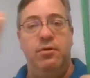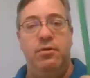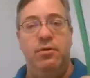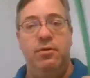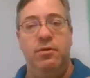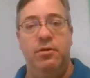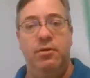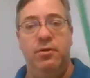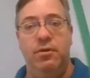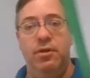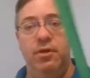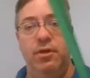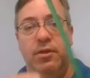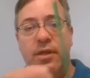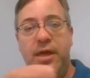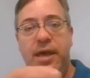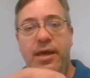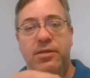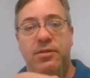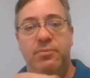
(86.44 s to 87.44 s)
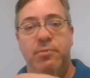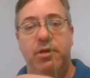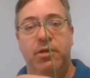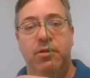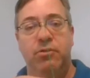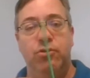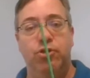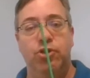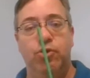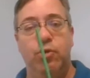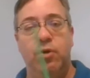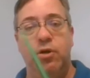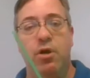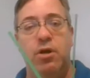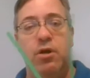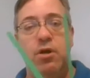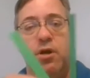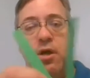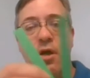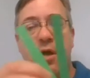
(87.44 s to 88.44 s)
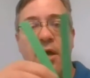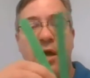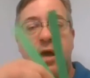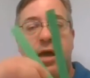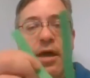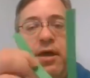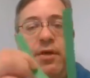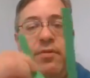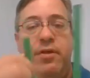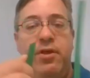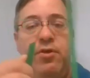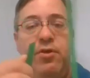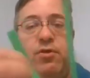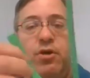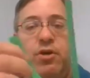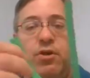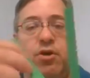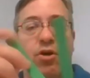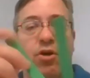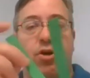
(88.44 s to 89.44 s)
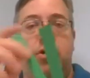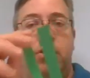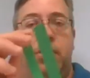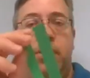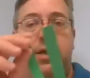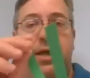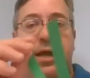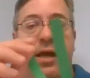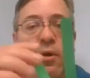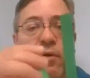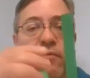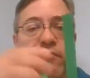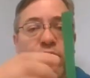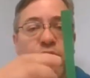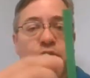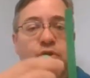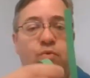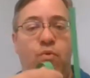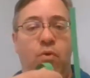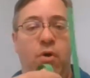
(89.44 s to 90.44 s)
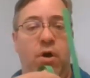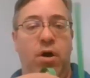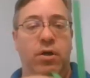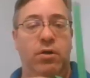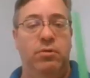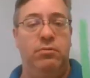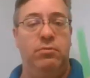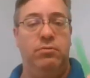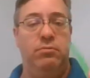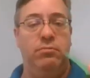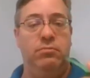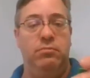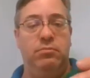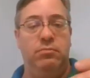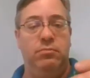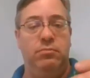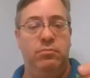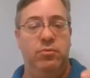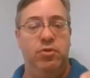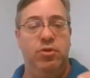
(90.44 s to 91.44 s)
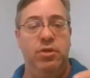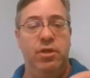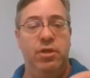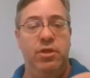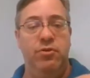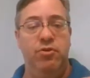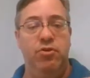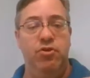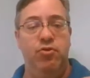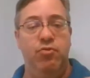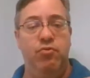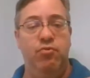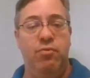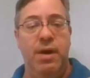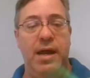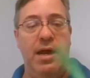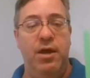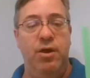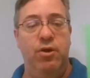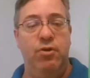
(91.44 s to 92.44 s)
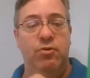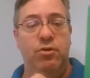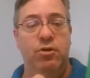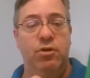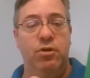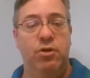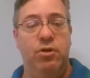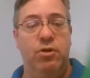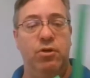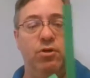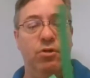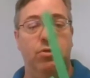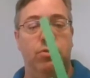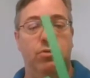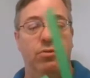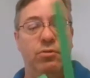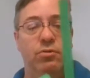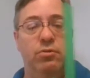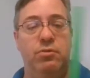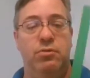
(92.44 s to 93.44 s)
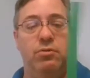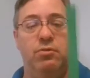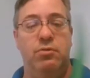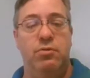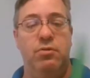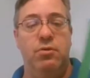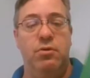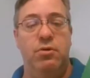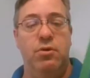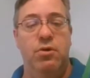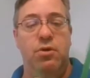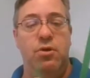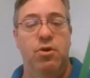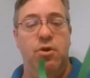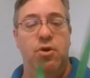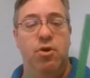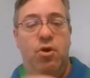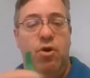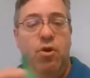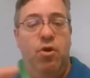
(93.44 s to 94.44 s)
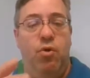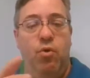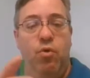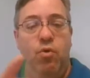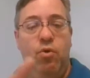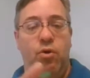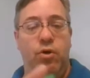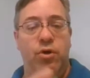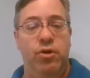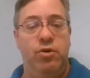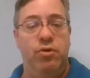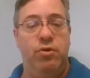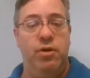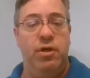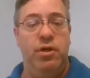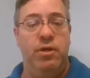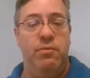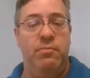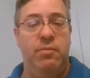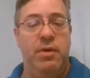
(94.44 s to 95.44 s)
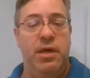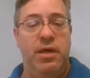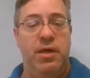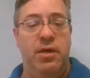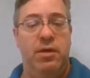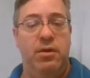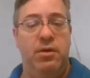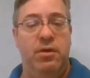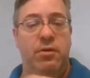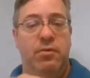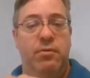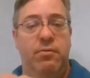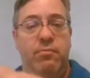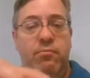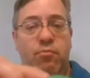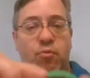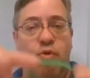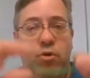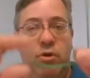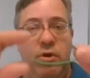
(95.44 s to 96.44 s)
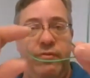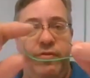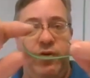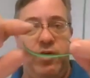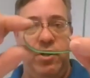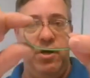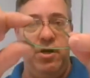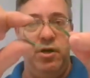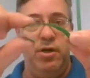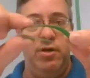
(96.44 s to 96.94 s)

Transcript: like that, to make it a little shorter. And then you can curl it however you want. You can either do round curls, or you can make more of a